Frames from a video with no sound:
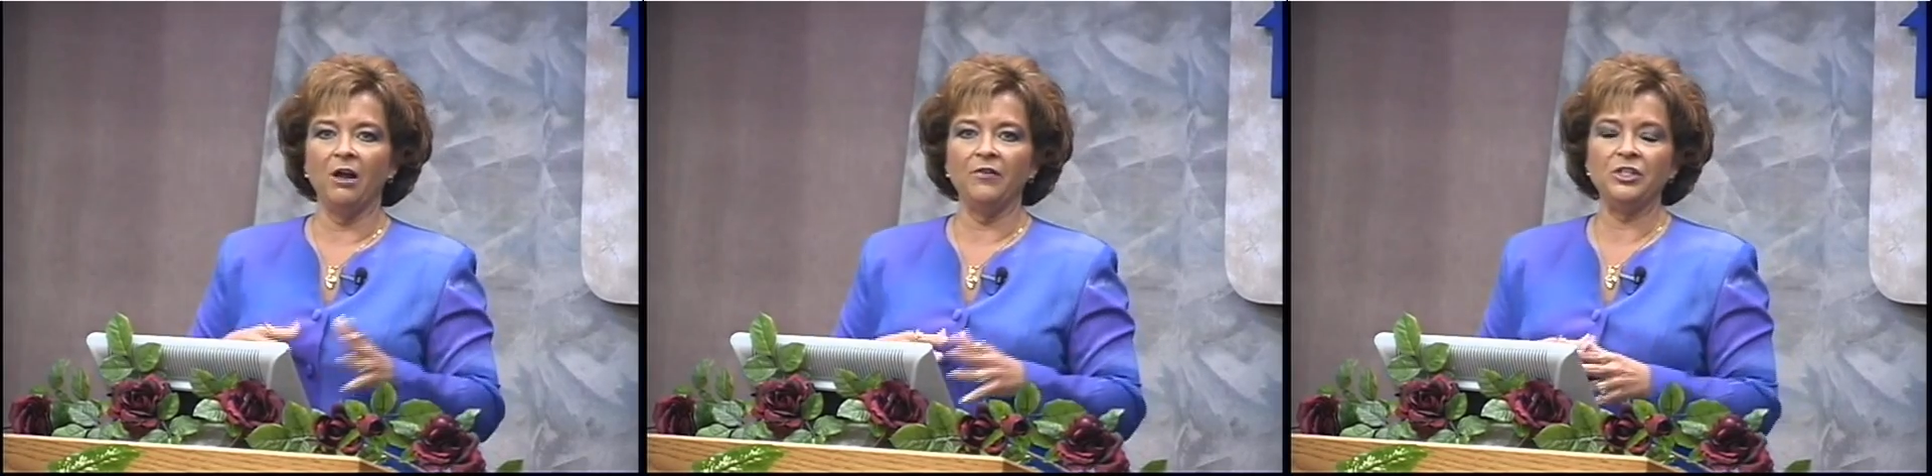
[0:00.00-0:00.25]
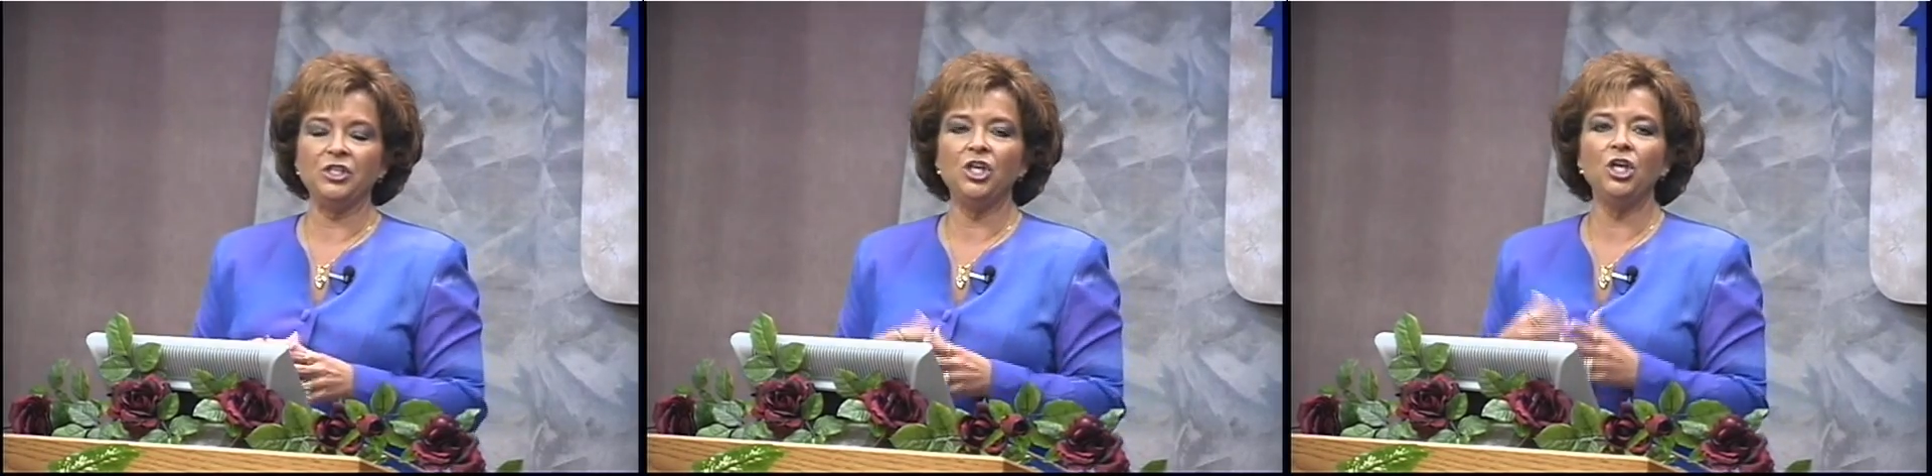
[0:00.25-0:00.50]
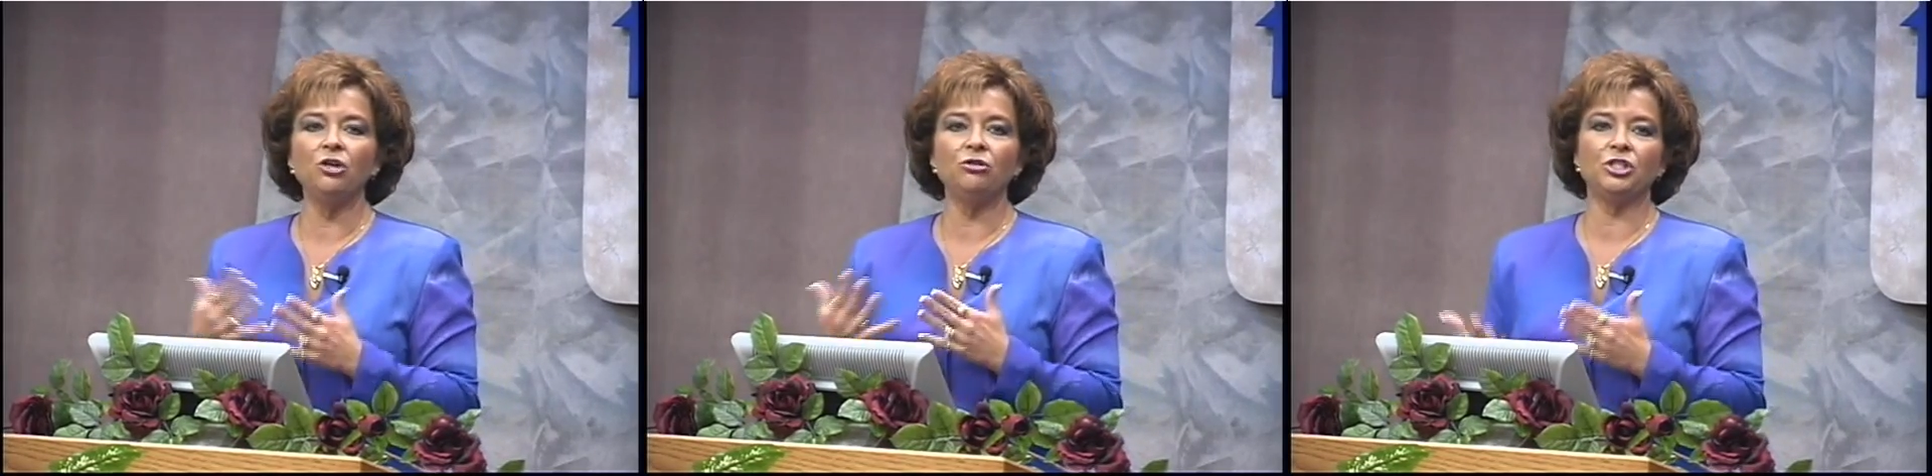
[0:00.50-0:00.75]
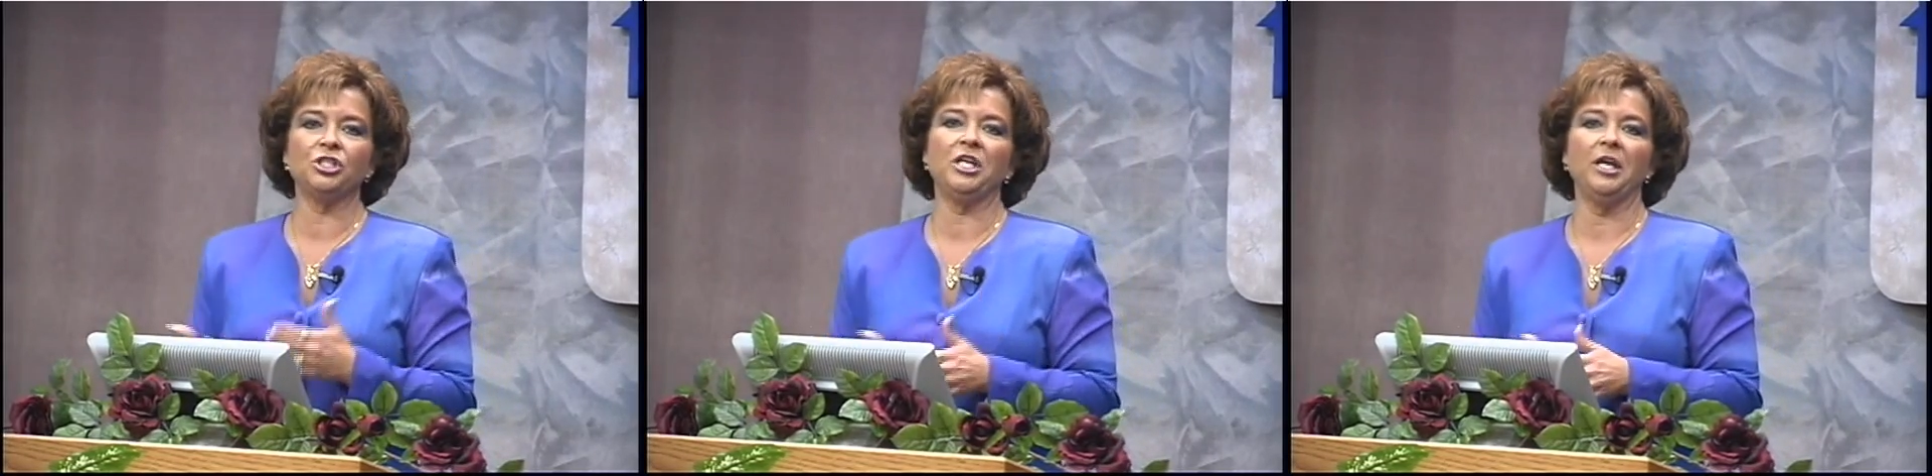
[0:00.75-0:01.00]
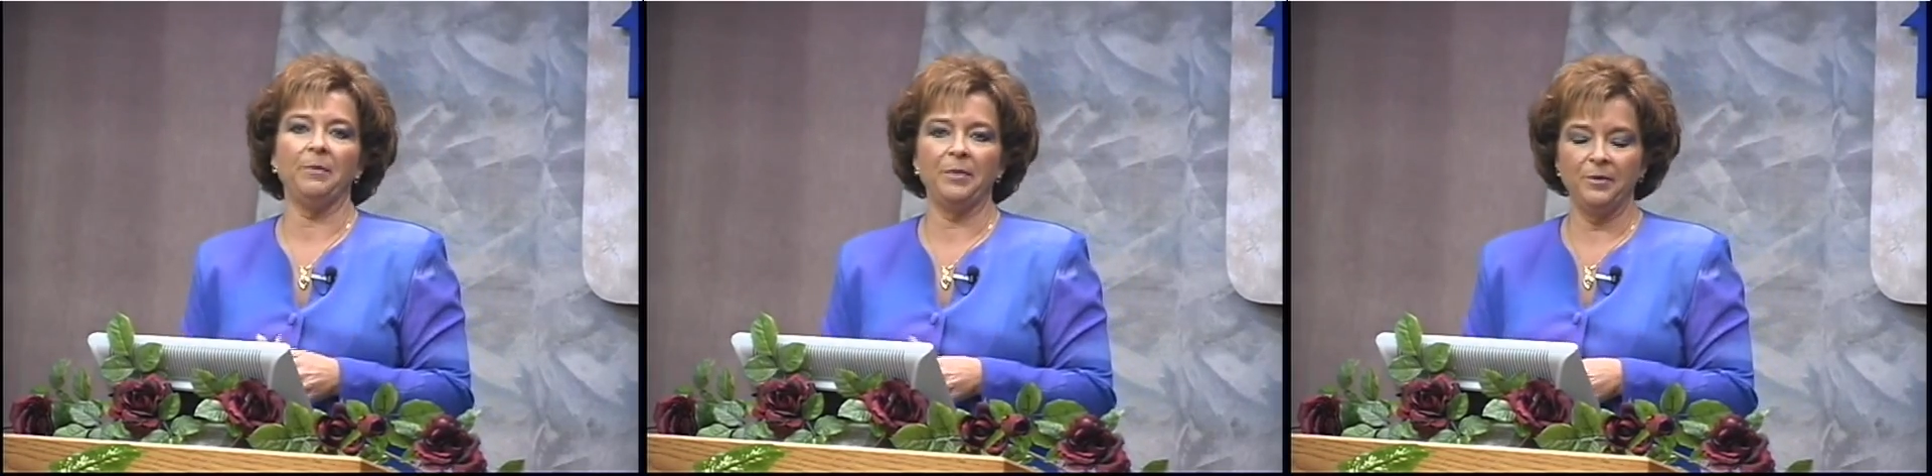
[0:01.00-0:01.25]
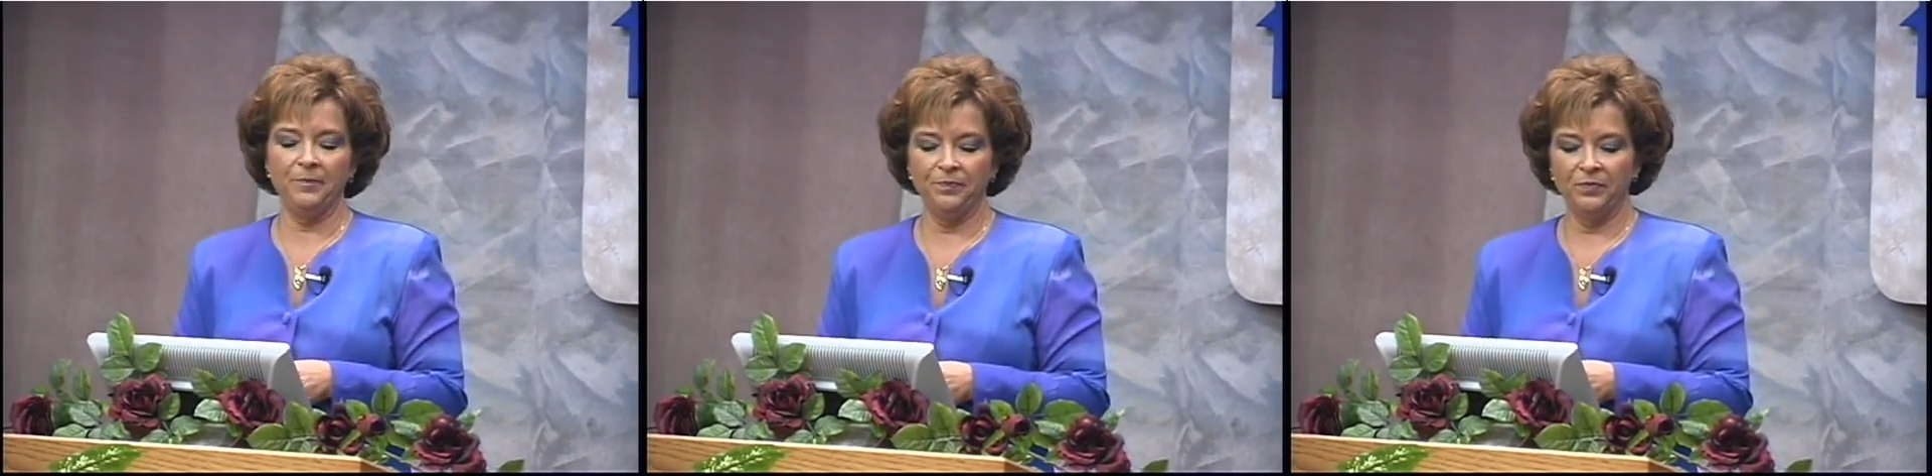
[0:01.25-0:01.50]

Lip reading: on this huge ship.